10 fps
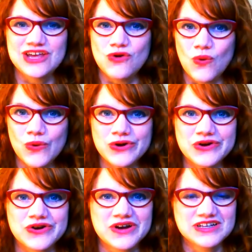in
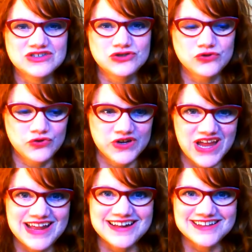order to
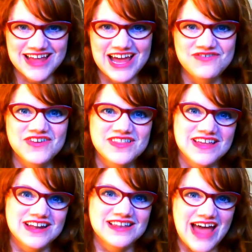create a life
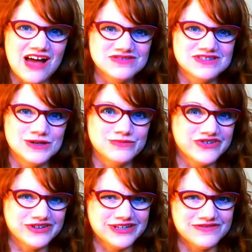that allows them
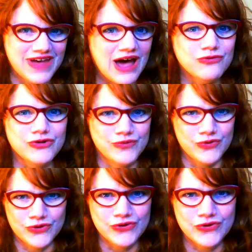to live out their
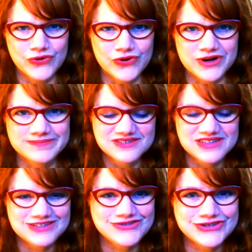moral core. So
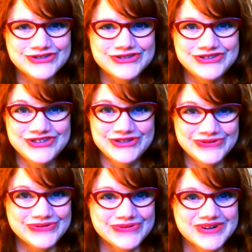these are just
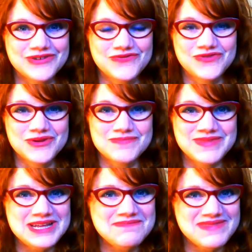two of the
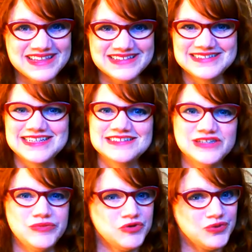many myths that
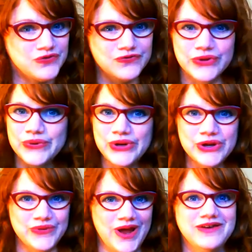seem to be
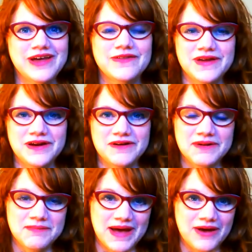floating around out there
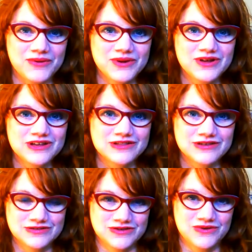about
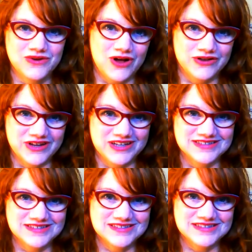the so called
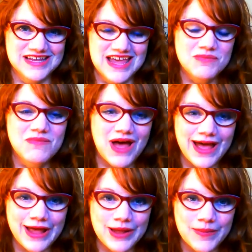nones. From
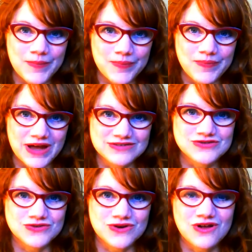my
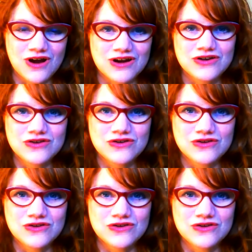pastoral heart